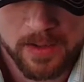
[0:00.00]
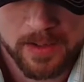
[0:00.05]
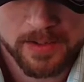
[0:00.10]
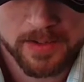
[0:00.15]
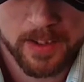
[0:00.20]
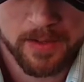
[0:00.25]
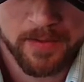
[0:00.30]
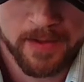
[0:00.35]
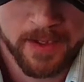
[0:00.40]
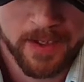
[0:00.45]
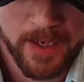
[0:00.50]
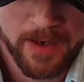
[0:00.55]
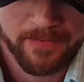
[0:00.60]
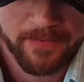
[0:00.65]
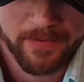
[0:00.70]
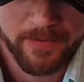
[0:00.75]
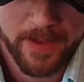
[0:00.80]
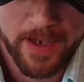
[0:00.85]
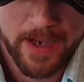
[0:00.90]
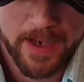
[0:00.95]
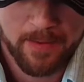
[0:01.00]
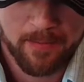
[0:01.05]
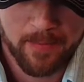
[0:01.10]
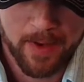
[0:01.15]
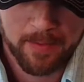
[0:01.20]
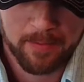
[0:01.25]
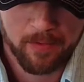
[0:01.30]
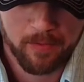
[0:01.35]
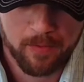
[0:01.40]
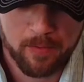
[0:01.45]
So then after that,
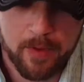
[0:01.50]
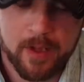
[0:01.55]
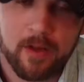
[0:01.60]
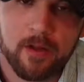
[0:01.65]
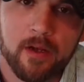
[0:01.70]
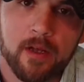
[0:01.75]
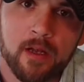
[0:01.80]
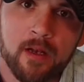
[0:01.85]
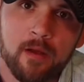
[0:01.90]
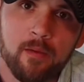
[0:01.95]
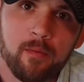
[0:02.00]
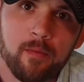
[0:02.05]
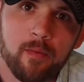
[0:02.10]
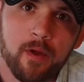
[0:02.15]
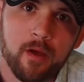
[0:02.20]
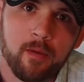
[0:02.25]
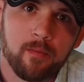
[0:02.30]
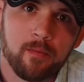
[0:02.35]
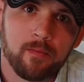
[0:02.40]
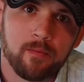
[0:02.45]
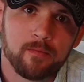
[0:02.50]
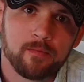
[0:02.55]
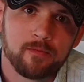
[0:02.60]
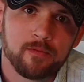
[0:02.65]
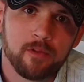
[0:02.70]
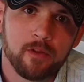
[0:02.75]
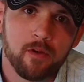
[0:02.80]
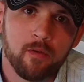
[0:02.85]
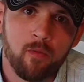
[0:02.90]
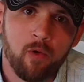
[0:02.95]
maybe we'll be looking at a
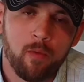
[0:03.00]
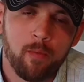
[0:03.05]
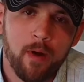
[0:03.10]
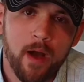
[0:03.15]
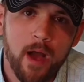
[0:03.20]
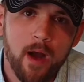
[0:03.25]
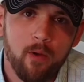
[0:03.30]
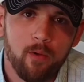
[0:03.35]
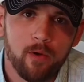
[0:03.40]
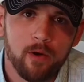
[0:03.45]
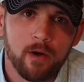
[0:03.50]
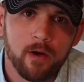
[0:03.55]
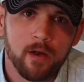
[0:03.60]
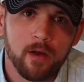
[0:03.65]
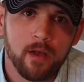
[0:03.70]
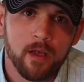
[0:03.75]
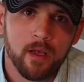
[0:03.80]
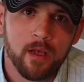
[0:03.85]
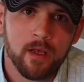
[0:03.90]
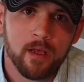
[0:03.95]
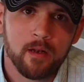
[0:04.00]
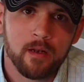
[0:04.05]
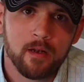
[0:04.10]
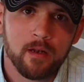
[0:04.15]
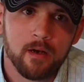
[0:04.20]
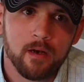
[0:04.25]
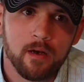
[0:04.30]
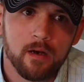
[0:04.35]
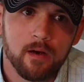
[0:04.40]
little more power, and